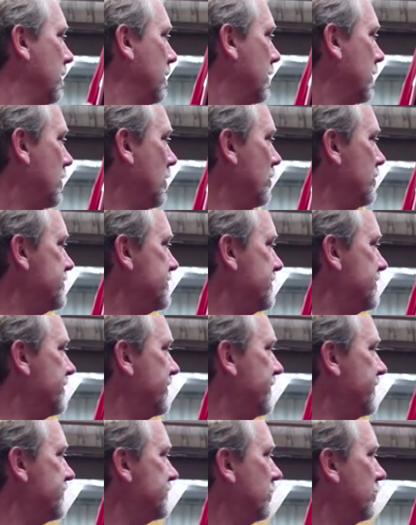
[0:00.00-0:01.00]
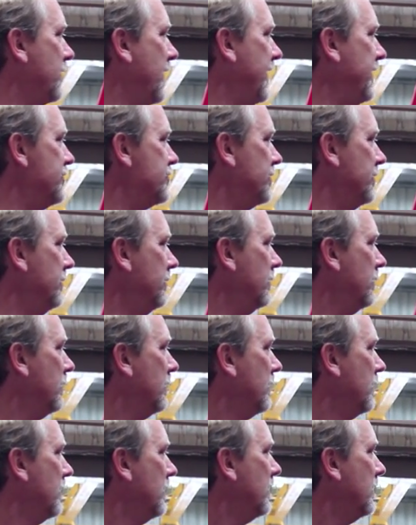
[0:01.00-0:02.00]
goes into this location.
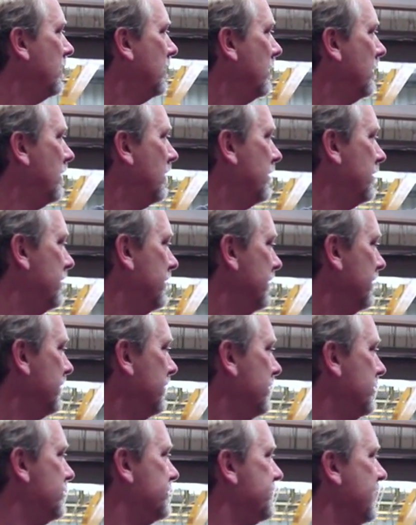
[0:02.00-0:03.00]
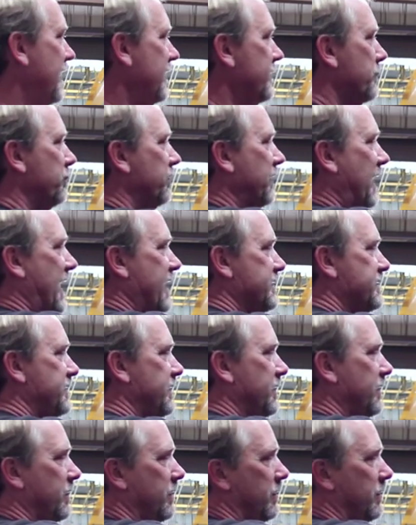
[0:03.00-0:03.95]
You take the plastic